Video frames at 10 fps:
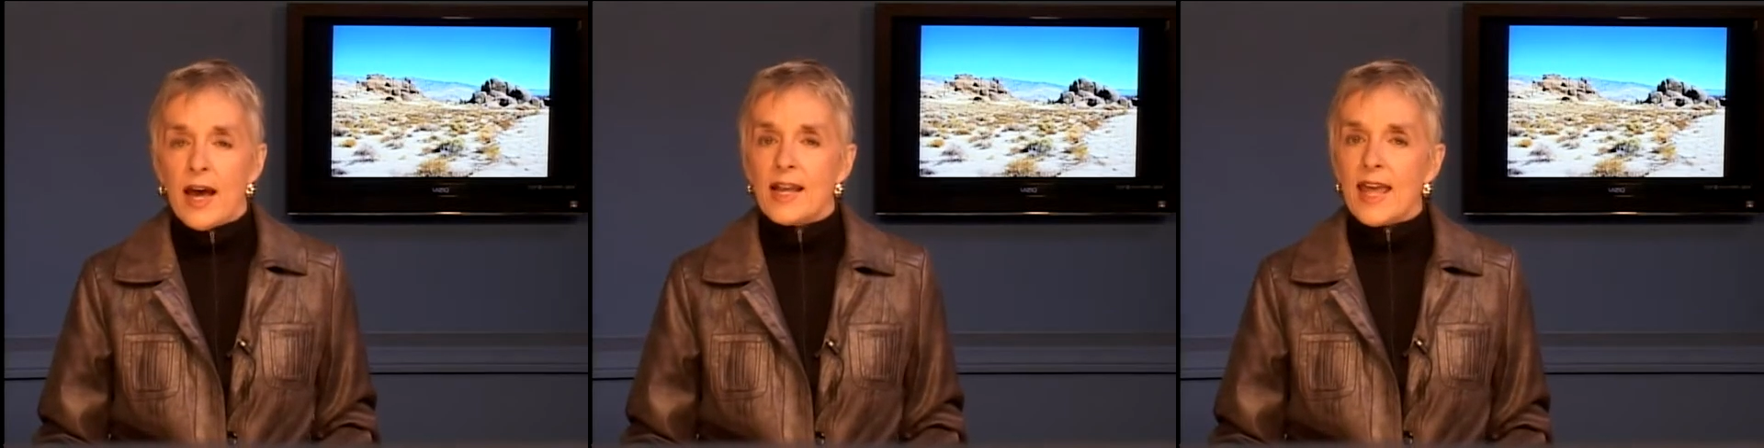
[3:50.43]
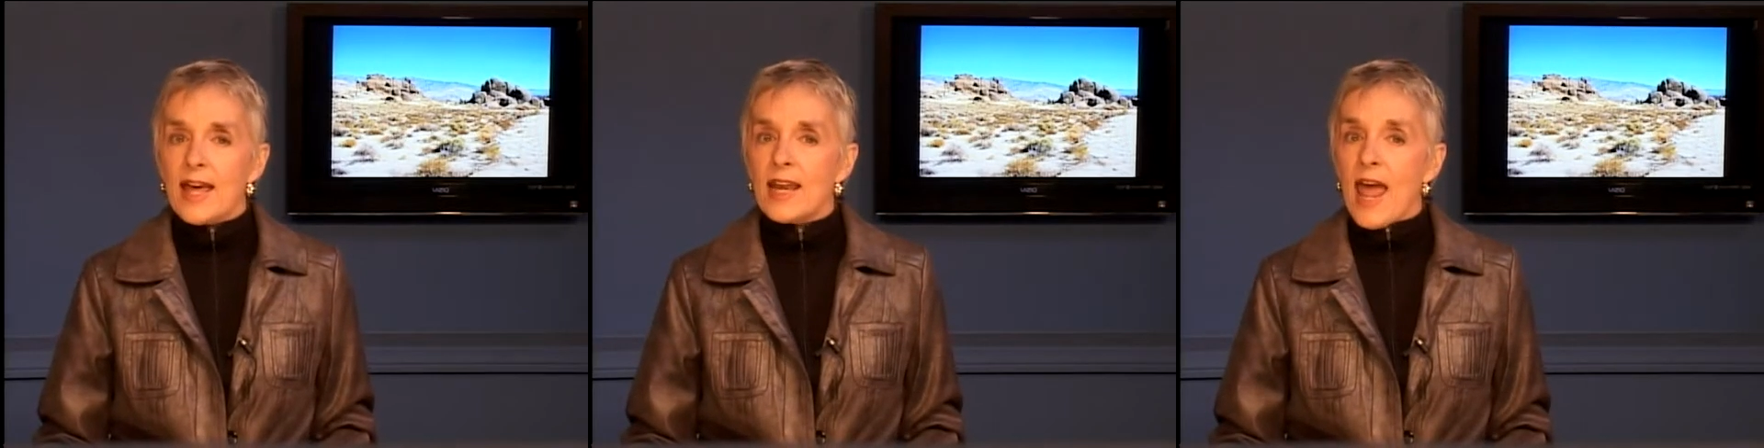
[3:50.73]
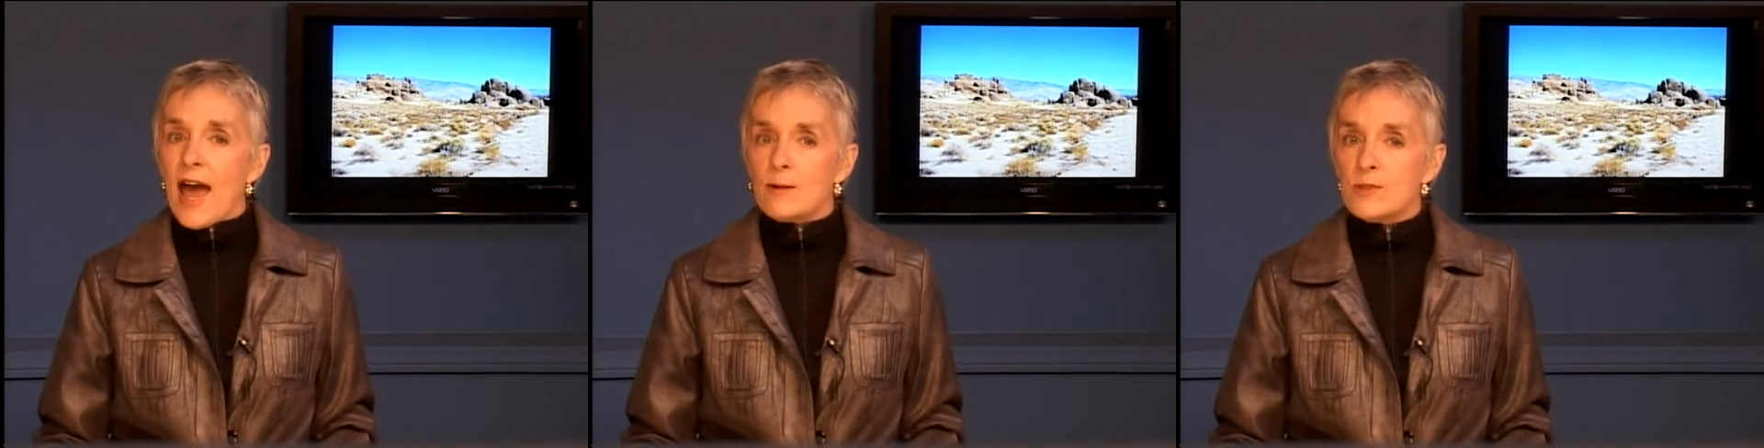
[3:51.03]
Again,
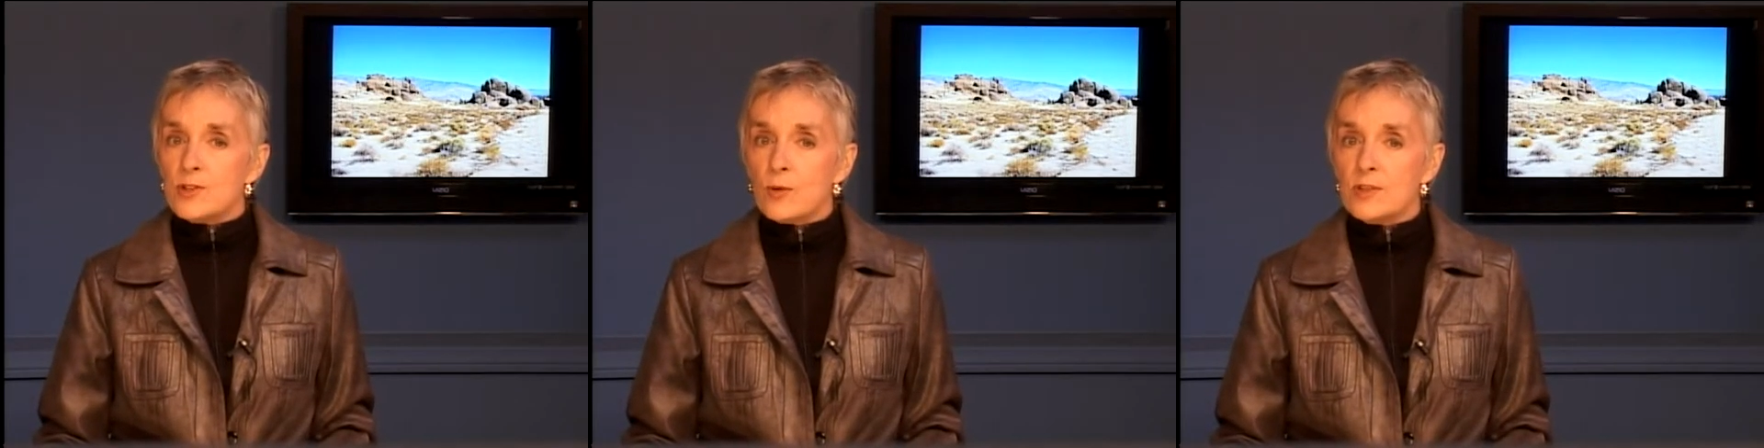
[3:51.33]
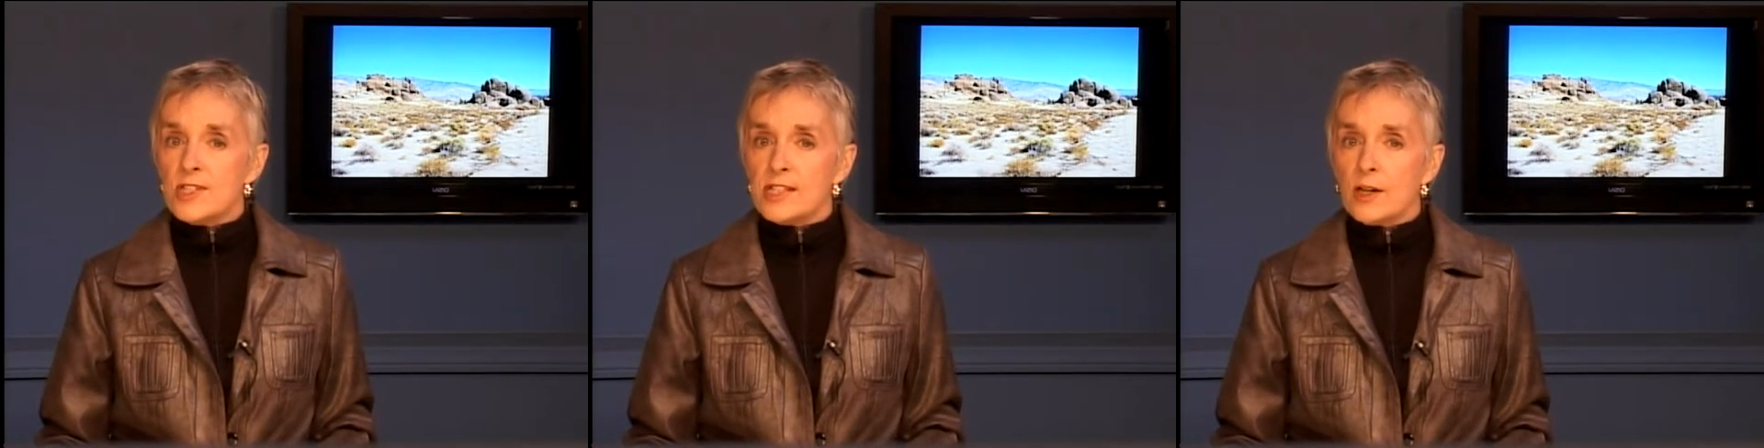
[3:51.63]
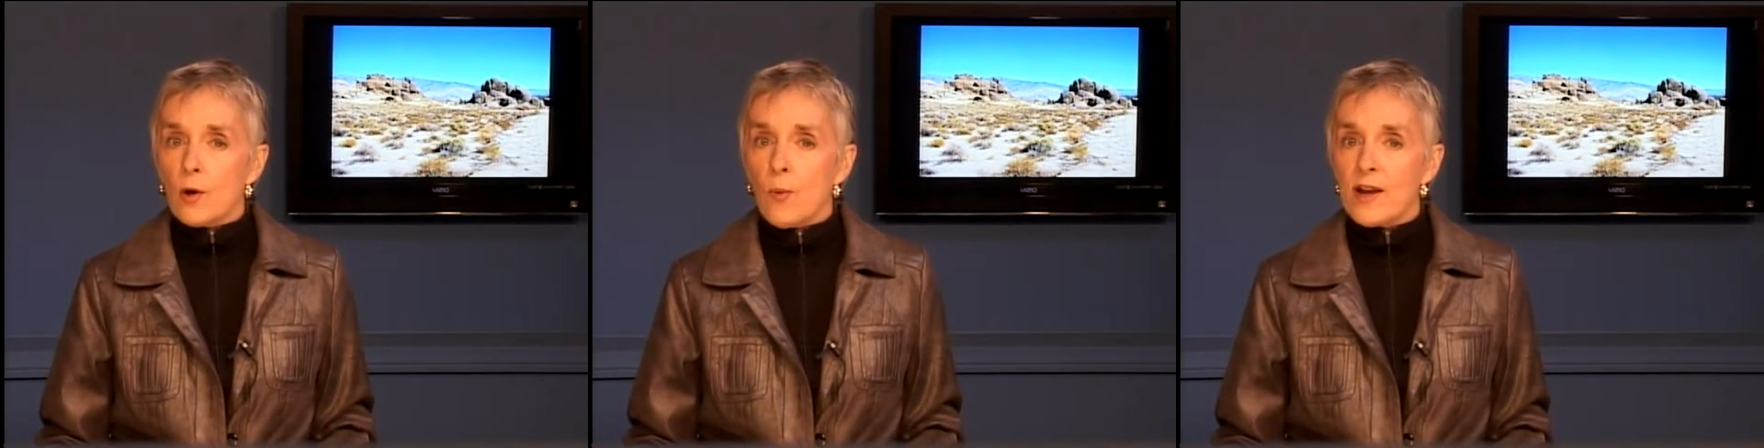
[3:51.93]
Adams told
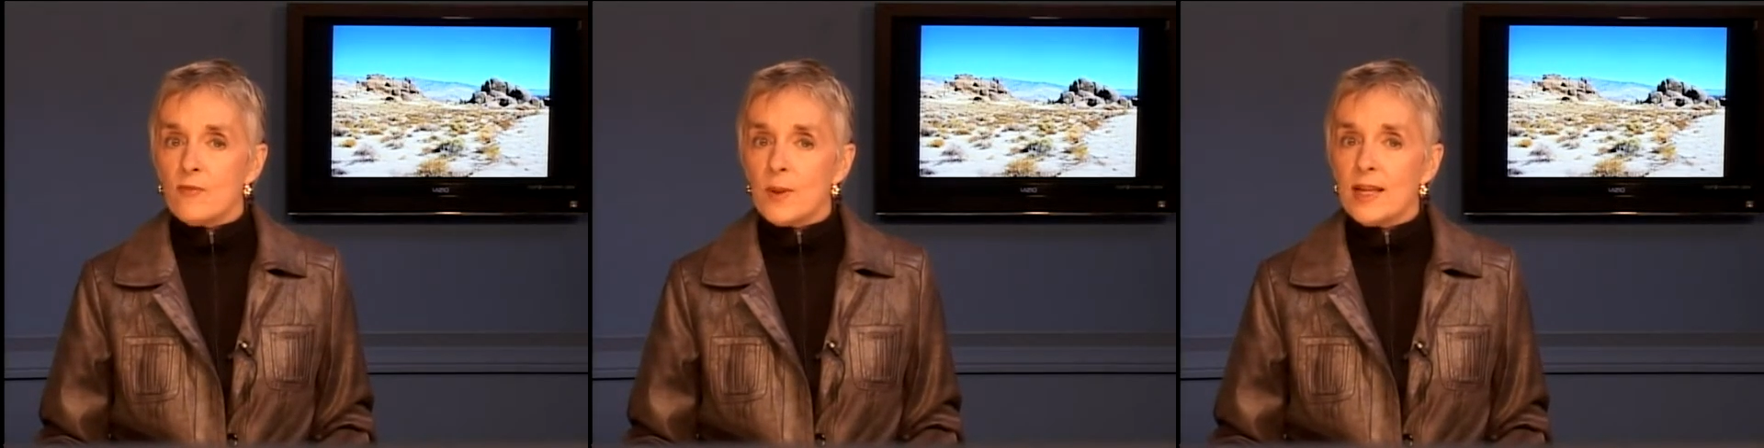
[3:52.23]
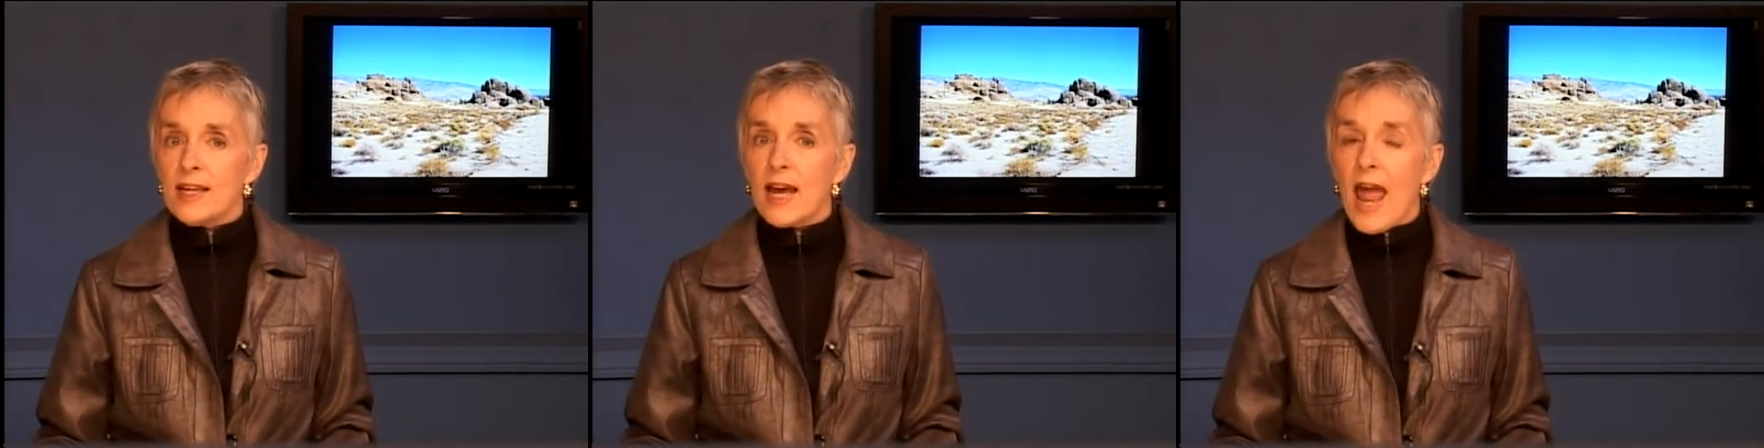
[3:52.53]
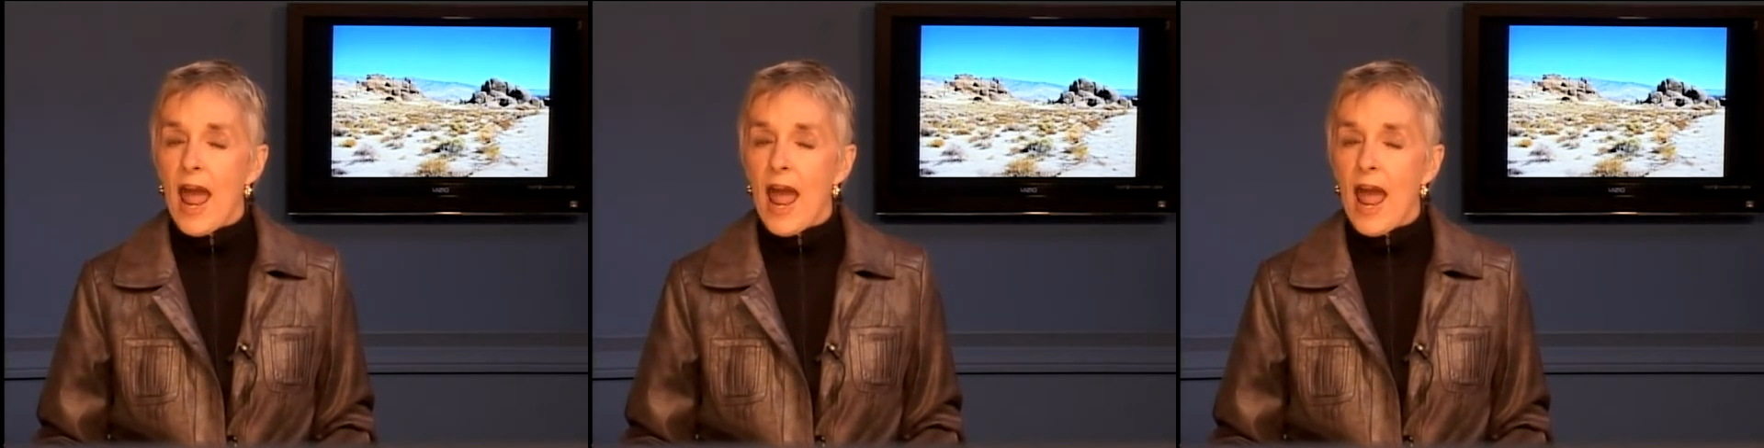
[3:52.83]
Sierra Wave Media